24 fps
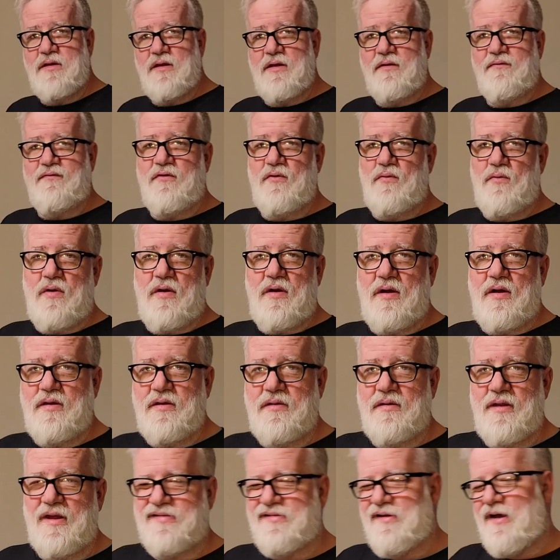if you
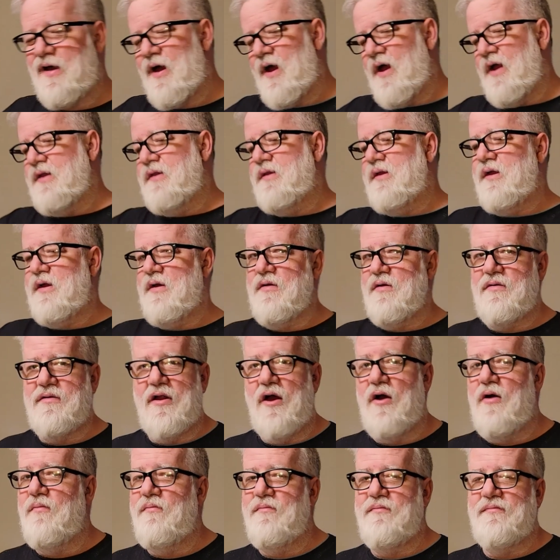want. It's a high tier.
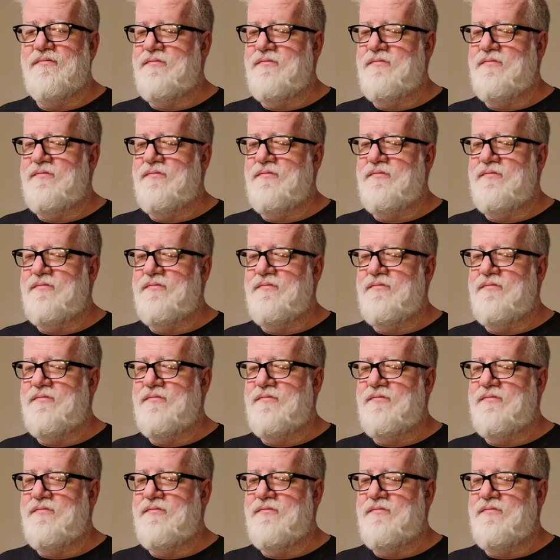No,